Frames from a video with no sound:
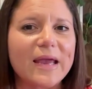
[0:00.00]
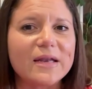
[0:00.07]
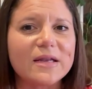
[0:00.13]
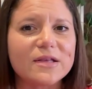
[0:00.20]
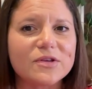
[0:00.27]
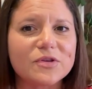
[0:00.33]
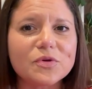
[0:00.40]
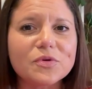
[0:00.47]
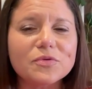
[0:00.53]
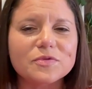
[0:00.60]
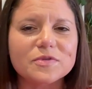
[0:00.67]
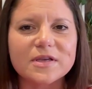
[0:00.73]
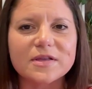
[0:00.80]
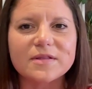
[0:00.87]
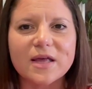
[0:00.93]

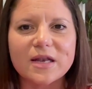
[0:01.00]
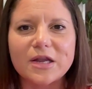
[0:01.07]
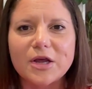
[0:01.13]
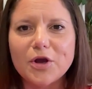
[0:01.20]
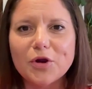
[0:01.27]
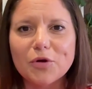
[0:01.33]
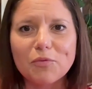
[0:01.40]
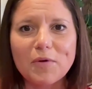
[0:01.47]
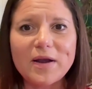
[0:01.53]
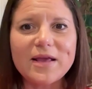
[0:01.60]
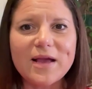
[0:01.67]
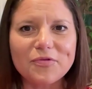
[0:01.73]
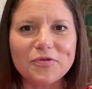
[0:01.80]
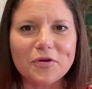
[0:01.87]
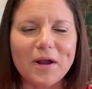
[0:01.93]
ADUs and then renting
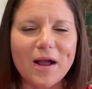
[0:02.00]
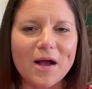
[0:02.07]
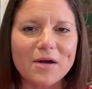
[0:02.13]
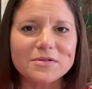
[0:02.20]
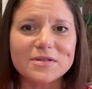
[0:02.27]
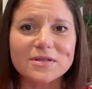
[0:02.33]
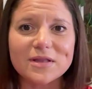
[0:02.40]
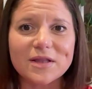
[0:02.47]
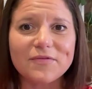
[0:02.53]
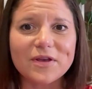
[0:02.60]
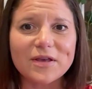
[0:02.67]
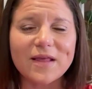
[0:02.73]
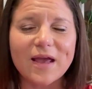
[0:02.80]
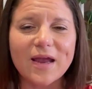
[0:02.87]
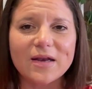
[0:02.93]
out their house and living
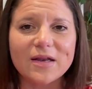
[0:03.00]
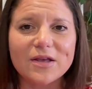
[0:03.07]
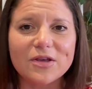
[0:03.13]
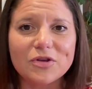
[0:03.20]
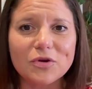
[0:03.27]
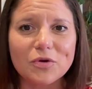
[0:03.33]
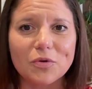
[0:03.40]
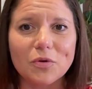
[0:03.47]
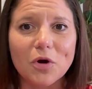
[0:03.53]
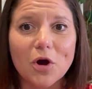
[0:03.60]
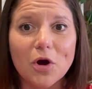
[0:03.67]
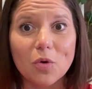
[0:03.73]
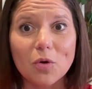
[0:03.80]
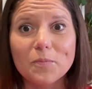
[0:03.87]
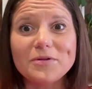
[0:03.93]
in the ADU,
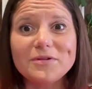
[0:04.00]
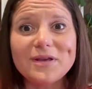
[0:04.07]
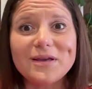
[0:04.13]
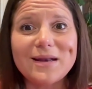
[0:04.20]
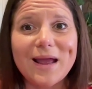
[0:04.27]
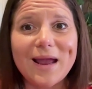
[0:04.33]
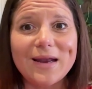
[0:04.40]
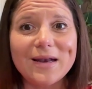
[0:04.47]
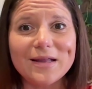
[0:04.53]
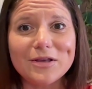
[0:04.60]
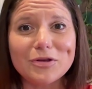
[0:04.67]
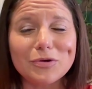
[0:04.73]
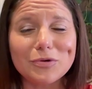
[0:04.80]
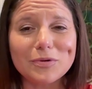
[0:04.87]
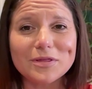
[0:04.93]
or building an
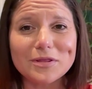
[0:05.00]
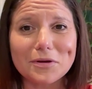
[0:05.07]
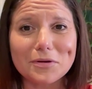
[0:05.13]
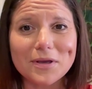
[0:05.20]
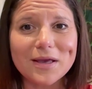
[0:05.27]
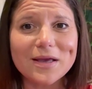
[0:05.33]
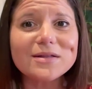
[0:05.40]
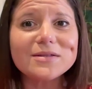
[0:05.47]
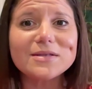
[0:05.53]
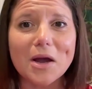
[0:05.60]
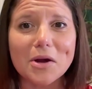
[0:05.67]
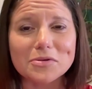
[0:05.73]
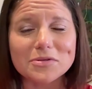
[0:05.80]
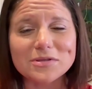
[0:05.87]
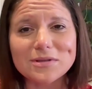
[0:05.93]
ADU at their kid's
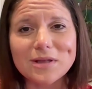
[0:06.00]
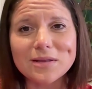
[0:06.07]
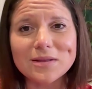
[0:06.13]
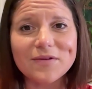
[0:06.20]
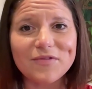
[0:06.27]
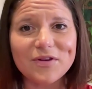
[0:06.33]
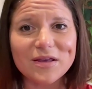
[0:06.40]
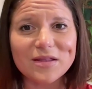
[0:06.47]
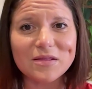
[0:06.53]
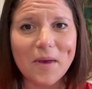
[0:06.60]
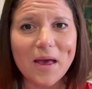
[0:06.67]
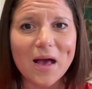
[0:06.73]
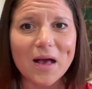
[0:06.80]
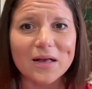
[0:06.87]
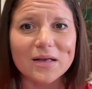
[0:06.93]
house and then living in the
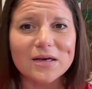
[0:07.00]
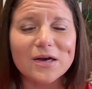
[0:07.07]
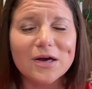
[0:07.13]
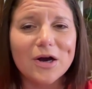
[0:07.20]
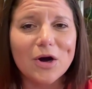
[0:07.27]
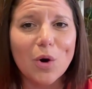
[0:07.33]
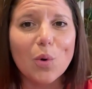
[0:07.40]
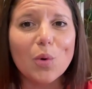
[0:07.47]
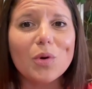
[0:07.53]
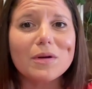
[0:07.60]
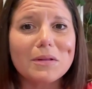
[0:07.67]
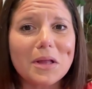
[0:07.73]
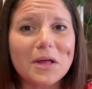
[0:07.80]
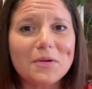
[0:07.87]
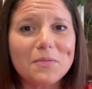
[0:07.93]
back. Or
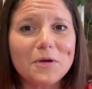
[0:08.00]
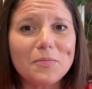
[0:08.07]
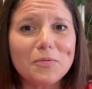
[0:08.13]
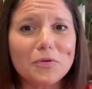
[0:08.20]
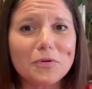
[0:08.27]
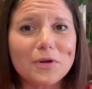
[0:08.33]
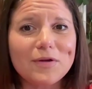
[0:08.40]
a lot of people are